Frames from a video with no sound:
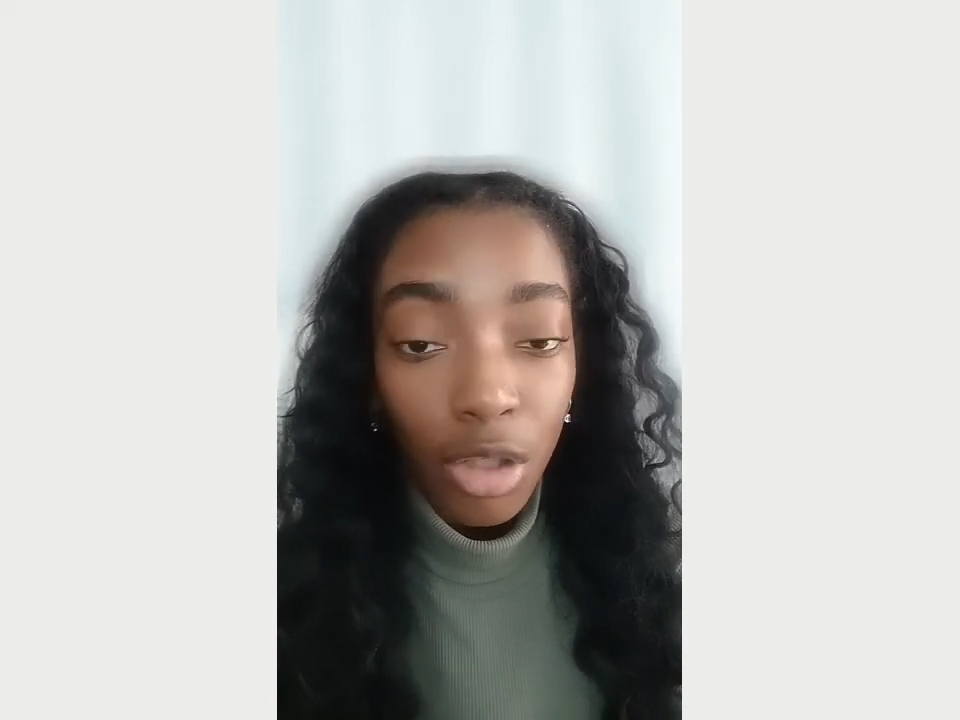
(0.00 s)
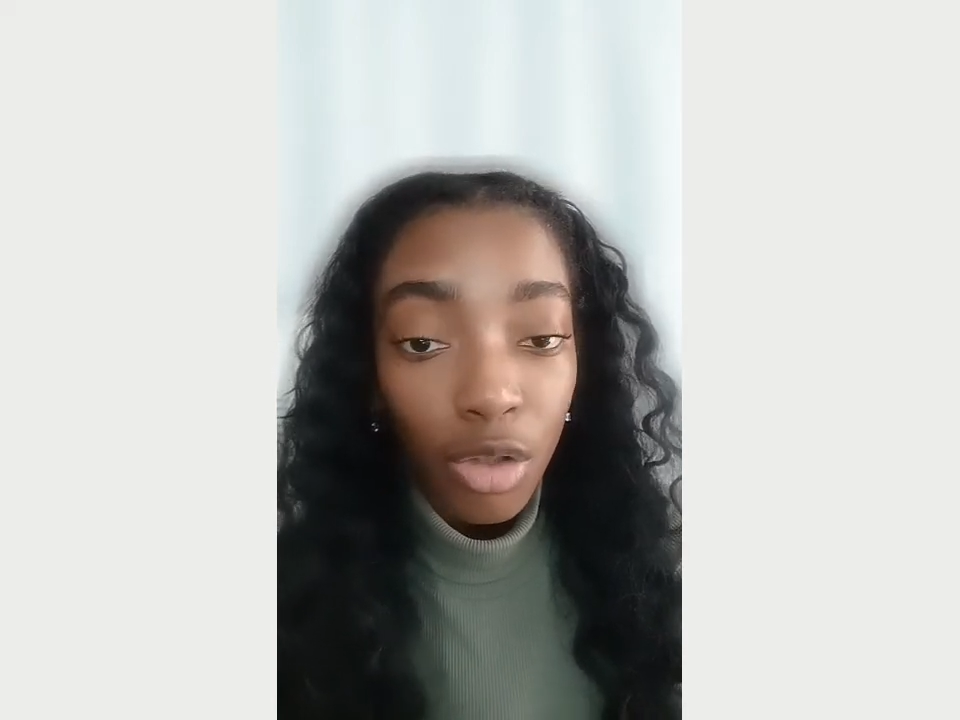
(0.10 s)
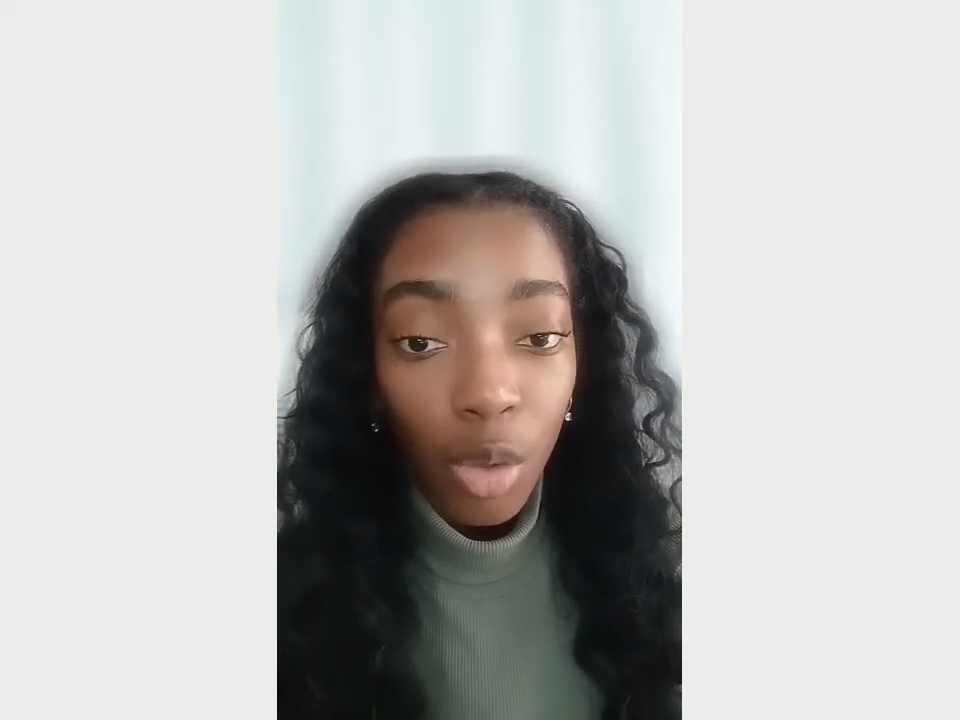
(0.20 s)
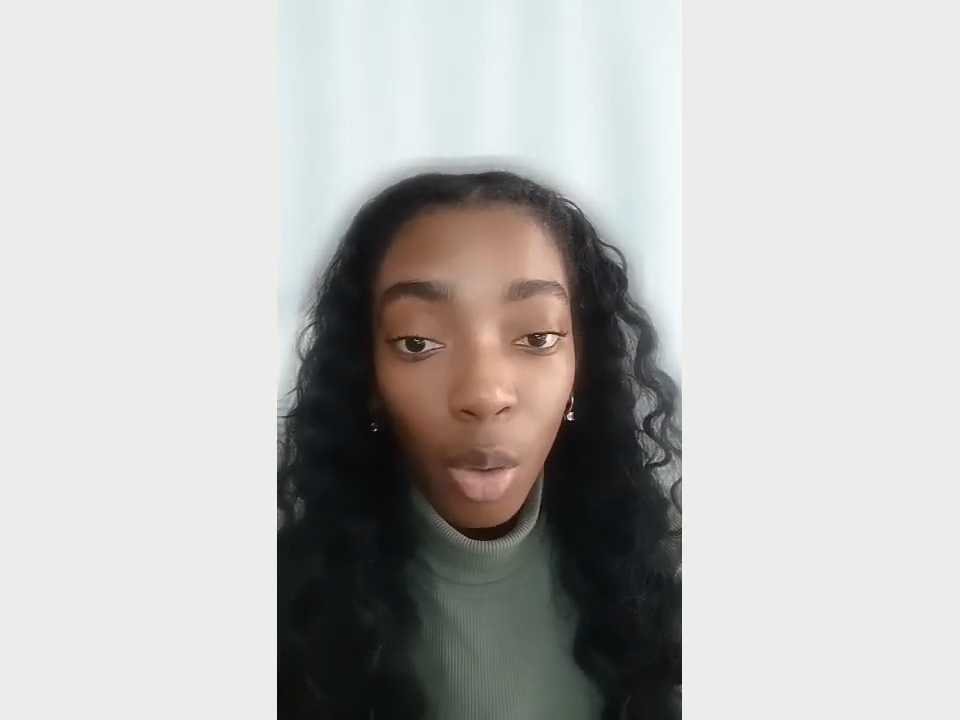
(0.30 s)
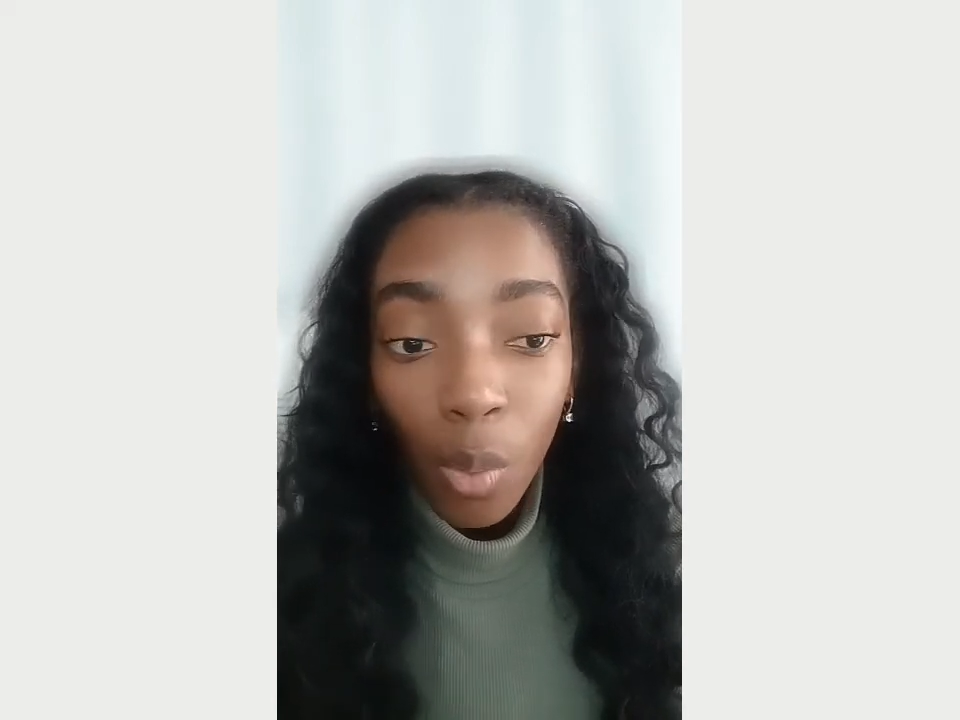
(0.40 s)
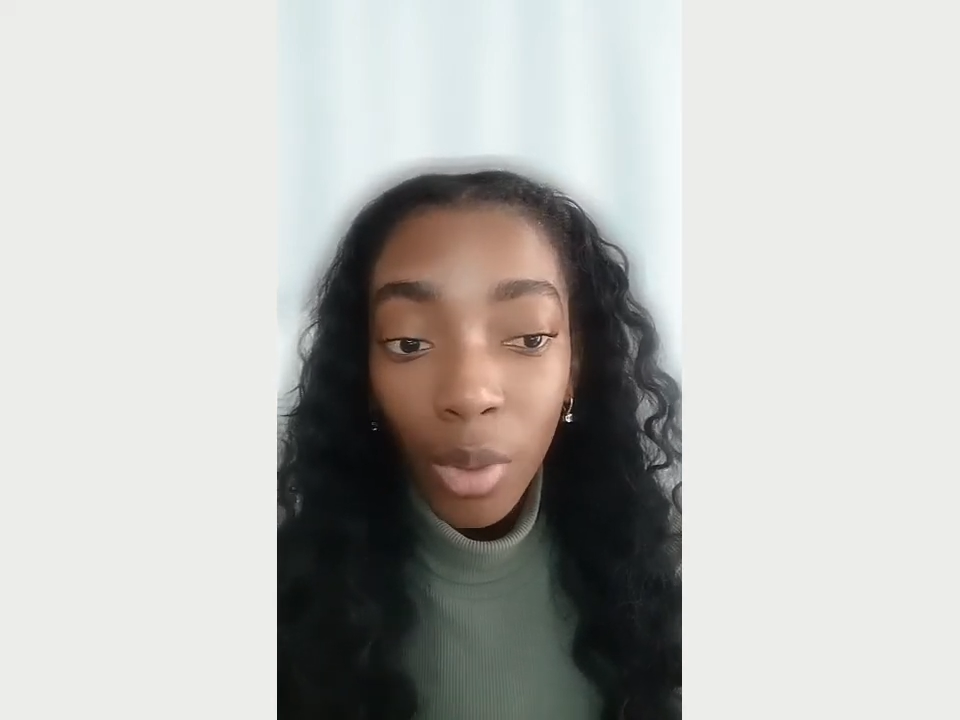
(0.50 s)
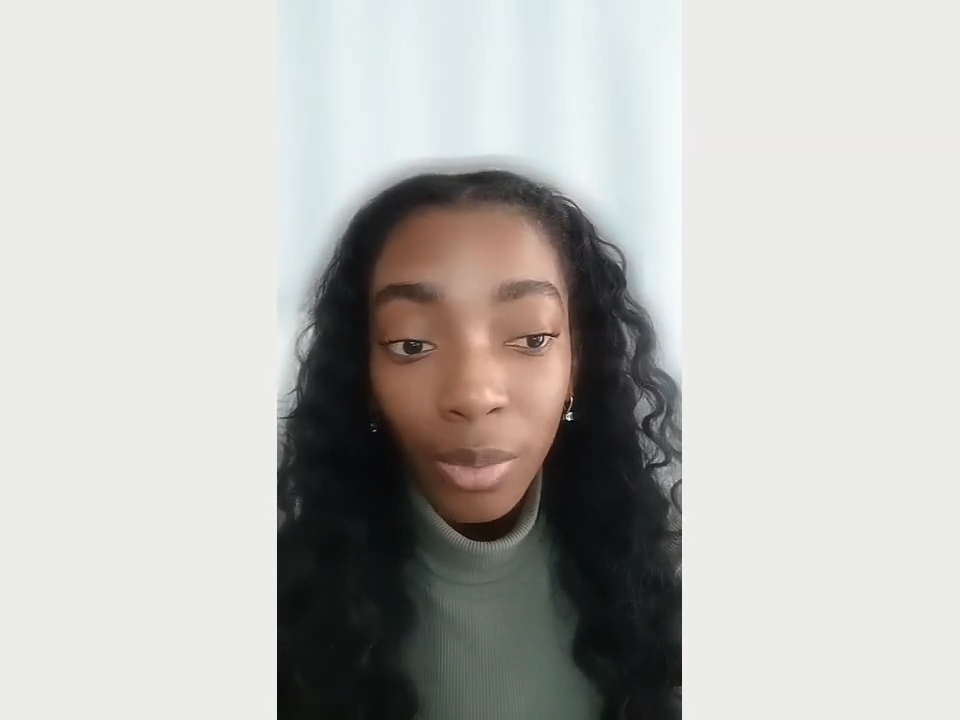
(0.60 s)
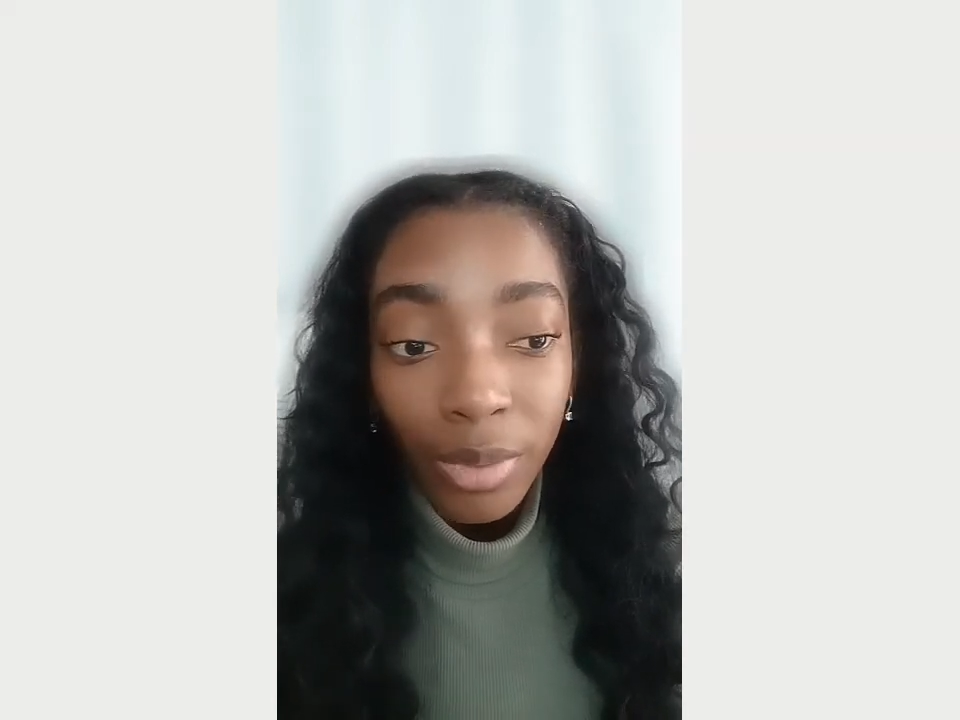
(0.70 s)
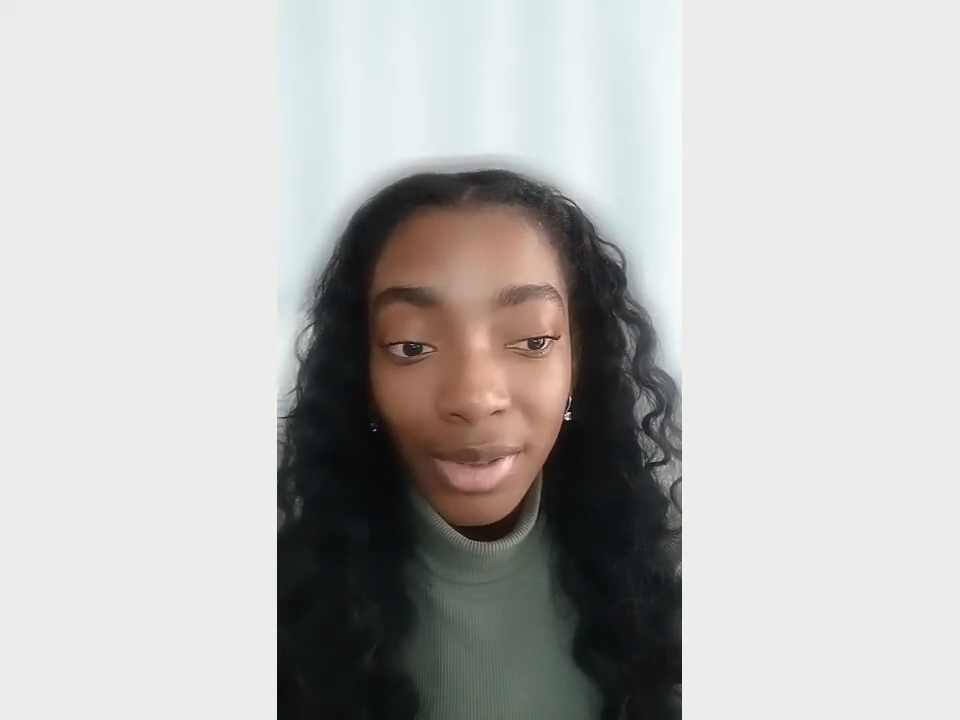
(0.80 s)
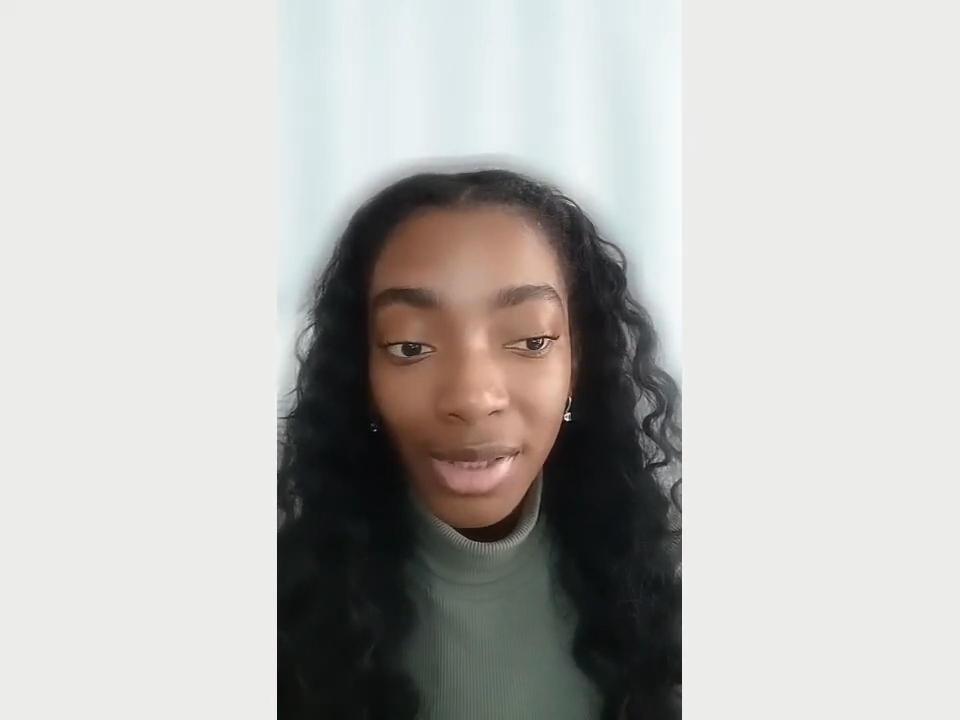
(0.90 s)
No one
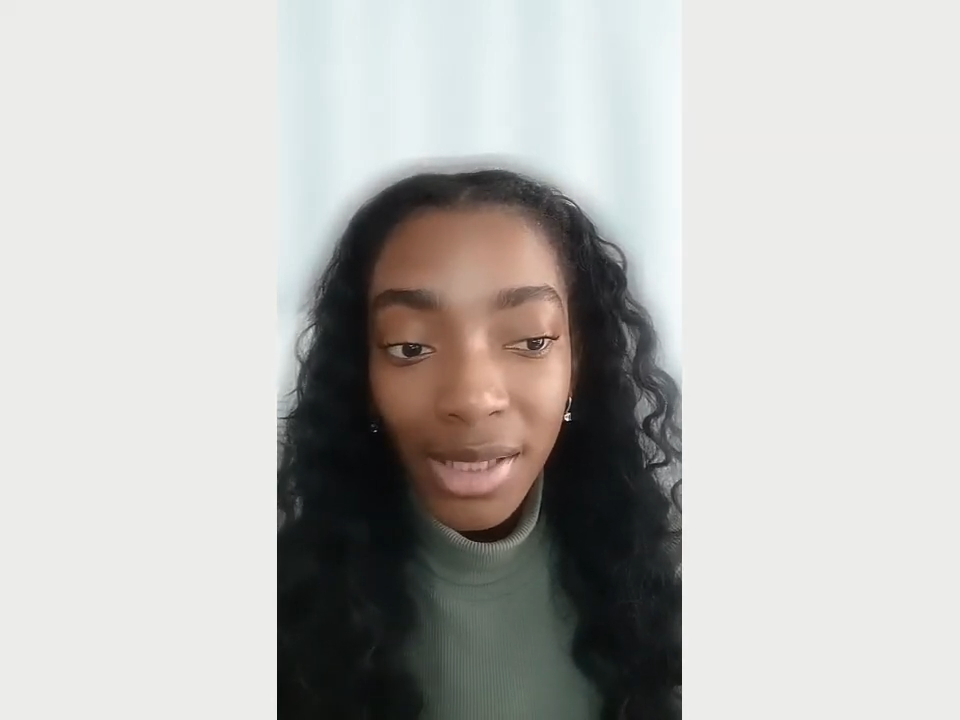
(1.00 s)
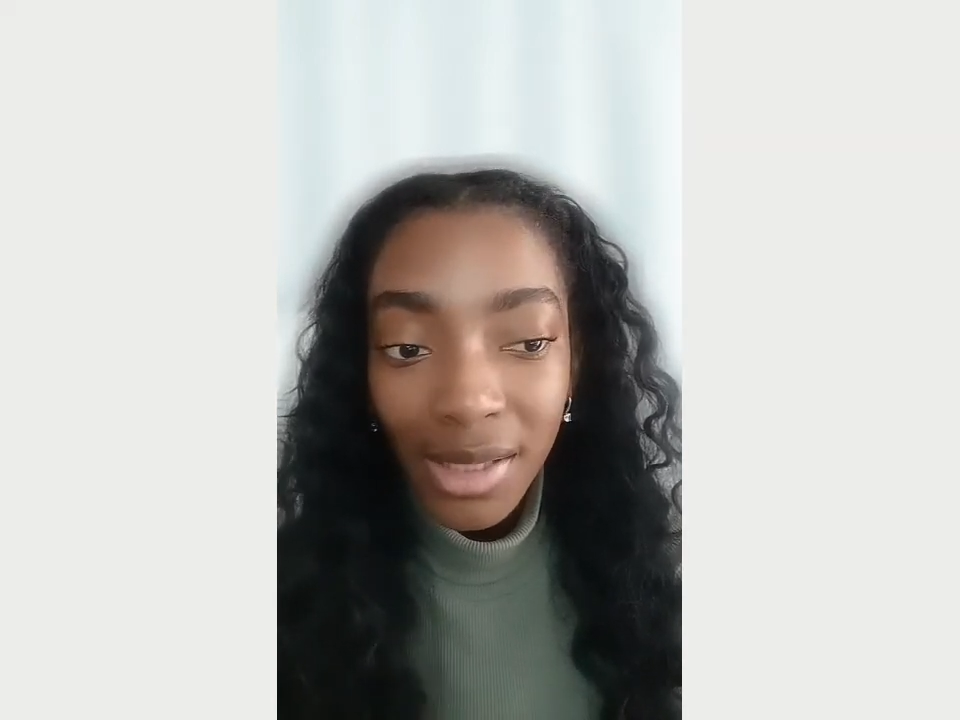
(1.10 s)
will see